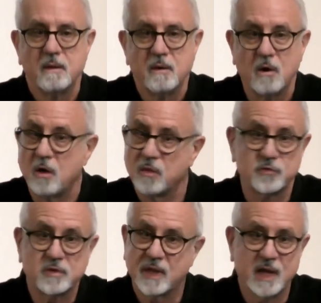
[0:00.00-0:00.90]
All those
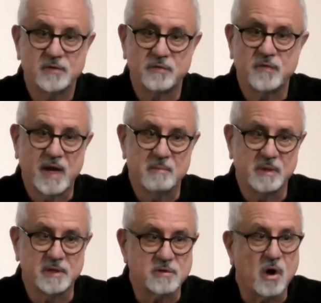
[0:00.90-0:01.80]
clans and
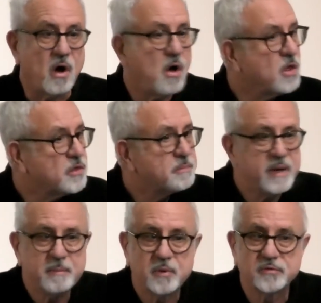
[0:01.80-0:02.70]
families, all the
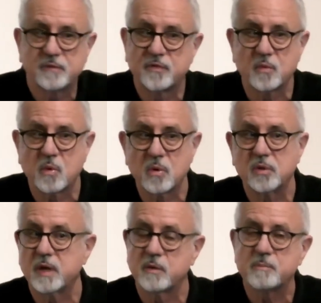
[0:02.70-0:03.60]
peoples of the world
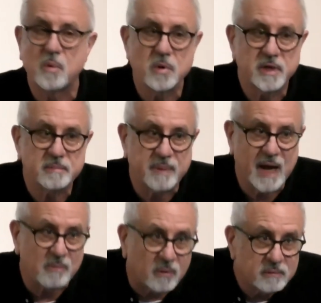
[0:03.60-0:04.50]
that were born at
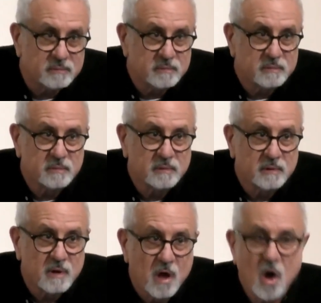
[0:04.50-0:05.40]
Babel,
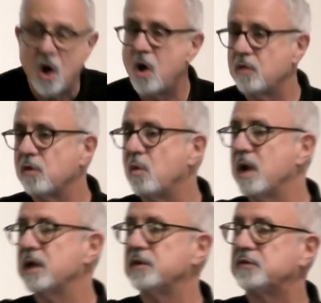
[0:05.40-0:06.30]
all the
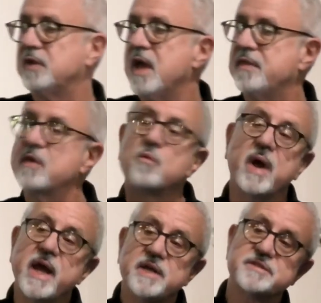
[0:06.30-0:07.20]
ones that
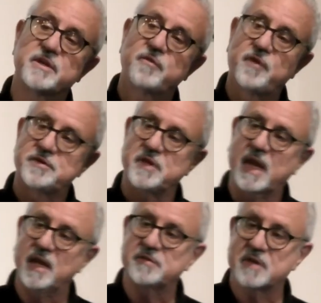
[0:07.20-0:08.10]
raised their fists
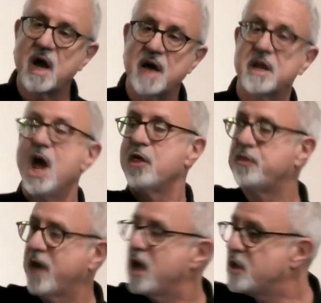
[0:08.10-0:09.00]
against God,
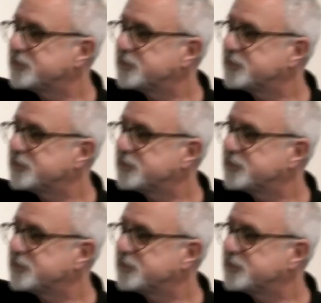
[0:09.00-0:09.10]
those